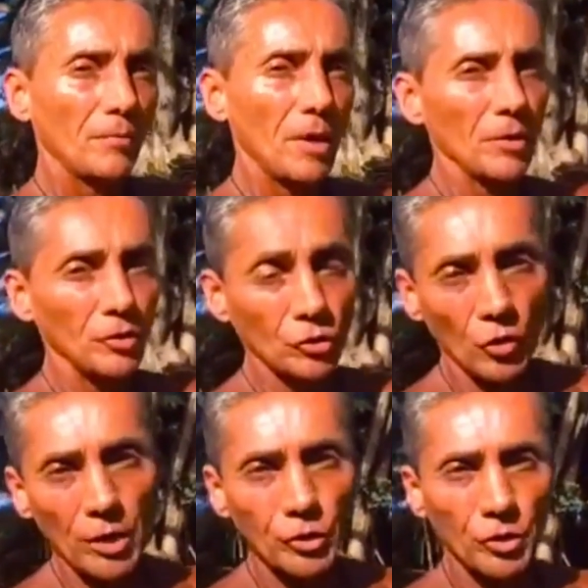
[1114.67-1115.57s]
Remember,
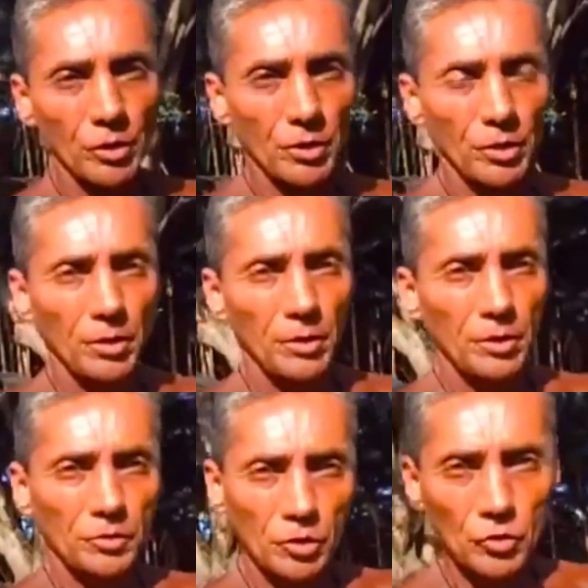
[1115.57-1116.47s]
destruction
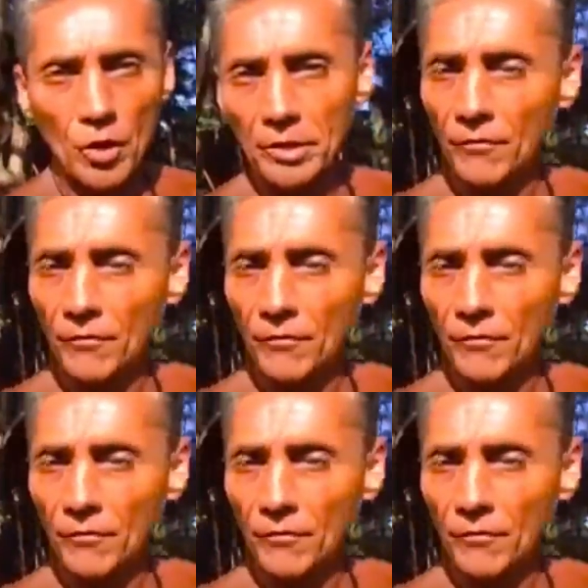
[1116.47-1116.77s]
is destroying